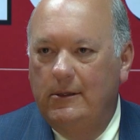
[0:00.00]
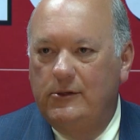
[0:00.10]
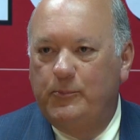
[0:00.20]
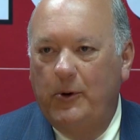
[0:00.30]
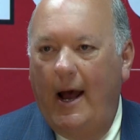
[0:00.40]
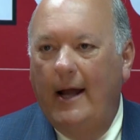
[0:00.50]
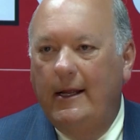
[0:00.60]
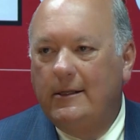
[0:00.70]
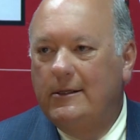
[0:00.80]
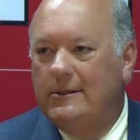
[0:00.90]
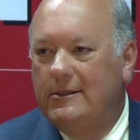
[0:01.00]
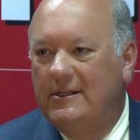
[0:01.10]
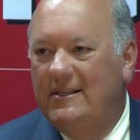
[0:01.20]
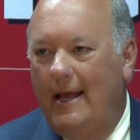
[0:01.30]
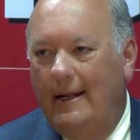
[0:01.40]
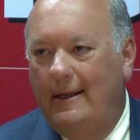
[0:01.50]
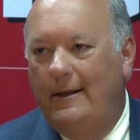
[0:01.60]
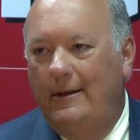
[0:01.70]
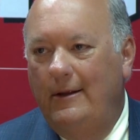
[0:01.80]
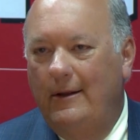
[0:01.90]
This product is
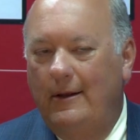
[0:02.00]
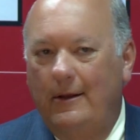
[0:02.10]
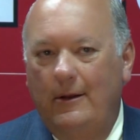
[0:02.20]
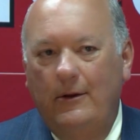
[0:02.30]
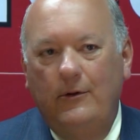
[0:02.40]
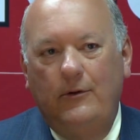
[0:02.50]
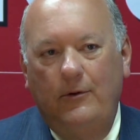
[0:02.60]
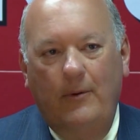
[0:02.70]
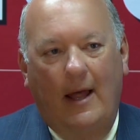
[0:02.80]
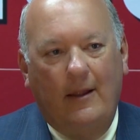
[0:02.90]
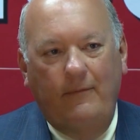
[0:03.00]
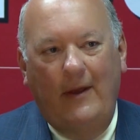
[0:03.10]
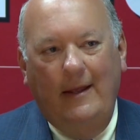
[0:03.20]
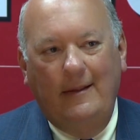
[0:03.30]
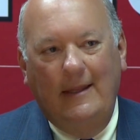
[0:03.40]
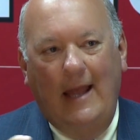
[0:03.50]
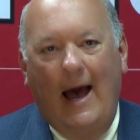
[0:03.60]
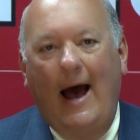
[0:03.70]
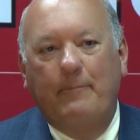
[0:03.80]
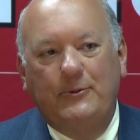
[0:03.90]
intended to elevate the
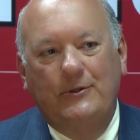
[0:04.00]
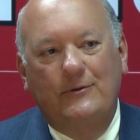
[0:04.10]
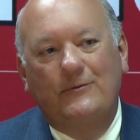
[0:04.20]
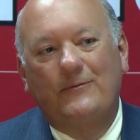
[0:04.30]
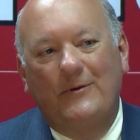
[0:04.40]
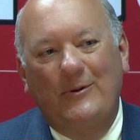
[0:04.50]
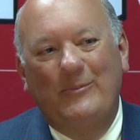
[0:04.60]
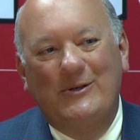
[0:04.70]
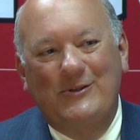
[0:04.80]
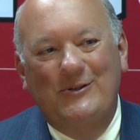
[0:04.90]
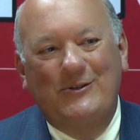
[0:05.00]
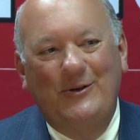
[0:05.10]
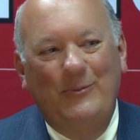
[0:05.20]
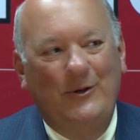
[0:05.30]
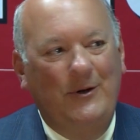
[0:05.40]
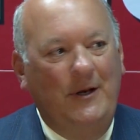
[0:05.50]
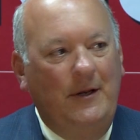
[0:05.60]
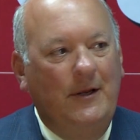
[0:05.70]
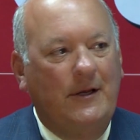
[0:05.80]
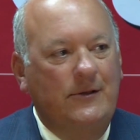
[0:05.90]
options for the business
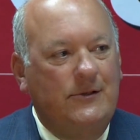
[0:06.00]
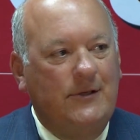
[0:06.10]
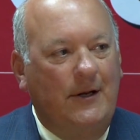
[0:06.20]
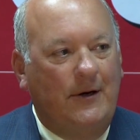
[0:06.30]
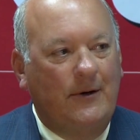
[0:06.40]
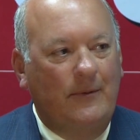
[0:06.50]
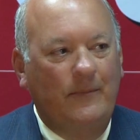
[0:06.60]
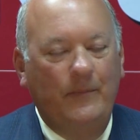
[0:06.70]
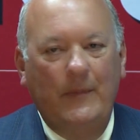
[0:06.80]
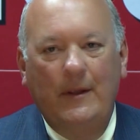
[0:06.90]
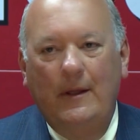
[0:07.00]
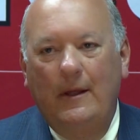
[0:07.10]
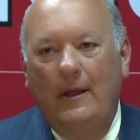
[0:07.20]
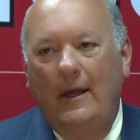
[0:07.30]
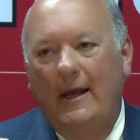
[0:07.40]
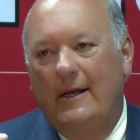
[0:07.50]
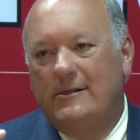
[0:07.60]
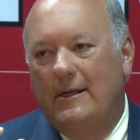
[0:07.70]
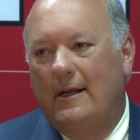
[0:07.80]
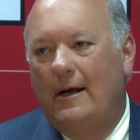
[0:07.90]
community to consider
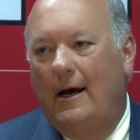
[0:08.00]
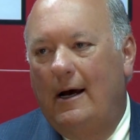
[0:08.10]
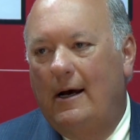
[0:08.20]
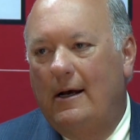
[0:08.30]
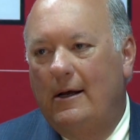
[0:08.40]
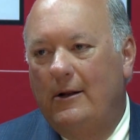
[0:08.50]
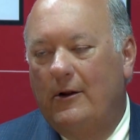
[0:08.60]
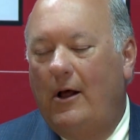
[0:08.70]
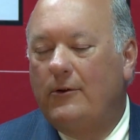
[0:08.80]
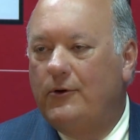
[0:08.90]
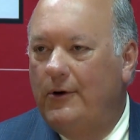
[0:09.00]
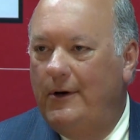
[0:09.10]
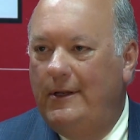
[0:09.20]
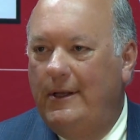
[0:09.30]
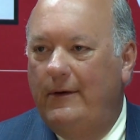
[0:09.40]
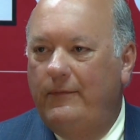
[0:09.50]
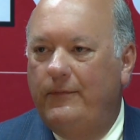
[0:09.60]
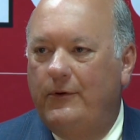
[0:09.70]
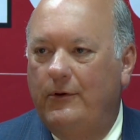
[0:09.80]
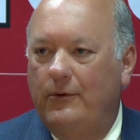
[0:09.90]
as an, uh, an
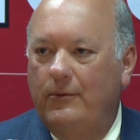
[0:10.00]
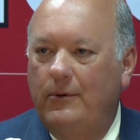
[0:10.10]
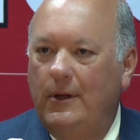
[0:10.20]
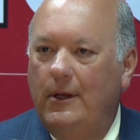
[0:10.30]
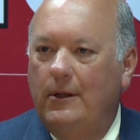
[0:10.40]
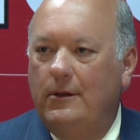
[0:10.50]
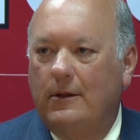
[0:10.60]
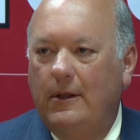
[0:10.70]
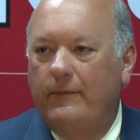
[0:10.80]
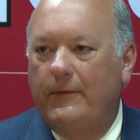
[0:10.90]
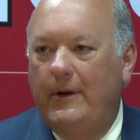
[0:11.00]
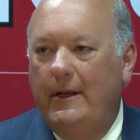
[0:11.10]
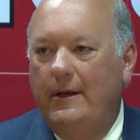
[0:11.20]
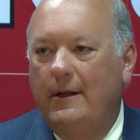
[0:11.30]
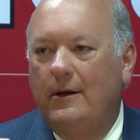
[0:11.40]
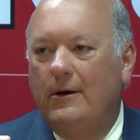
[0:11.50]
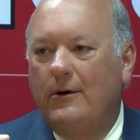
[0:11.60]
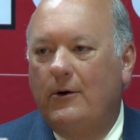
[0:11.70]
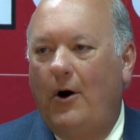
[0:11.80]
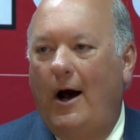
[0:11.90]
alternative to delivering
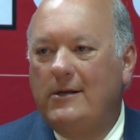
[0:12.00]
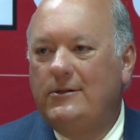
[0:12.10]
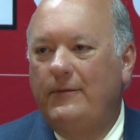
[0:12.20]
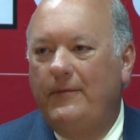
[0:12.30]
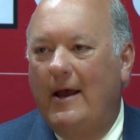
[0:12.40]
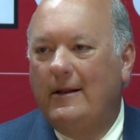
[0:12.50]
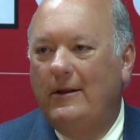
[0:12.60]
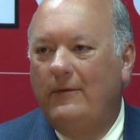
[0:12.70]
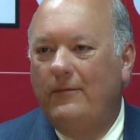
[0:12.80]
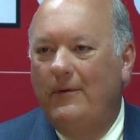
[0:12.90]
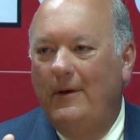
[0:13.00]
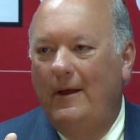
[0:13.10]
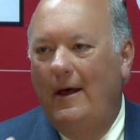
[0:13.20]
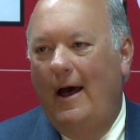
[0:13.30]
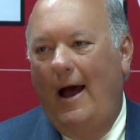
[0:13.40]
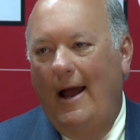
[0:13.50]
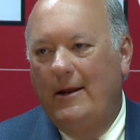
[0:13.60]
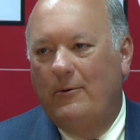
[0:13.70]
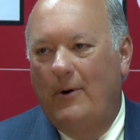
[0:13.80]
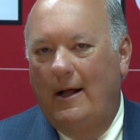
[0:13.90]
cost-effective,
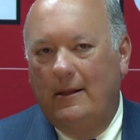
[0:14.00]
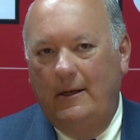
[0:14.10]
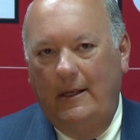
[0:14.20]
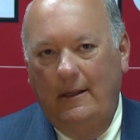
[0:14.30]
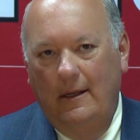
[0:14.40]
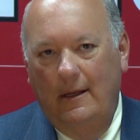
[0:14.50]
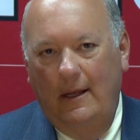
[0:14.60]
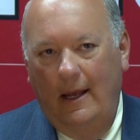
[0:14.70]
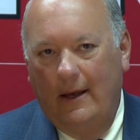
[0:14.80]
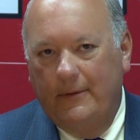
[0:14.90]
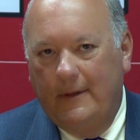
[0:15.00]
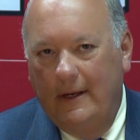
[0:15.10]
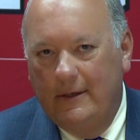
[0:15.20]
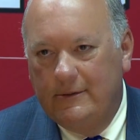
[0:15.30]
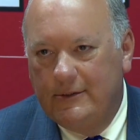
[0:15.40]
high-quality healthcare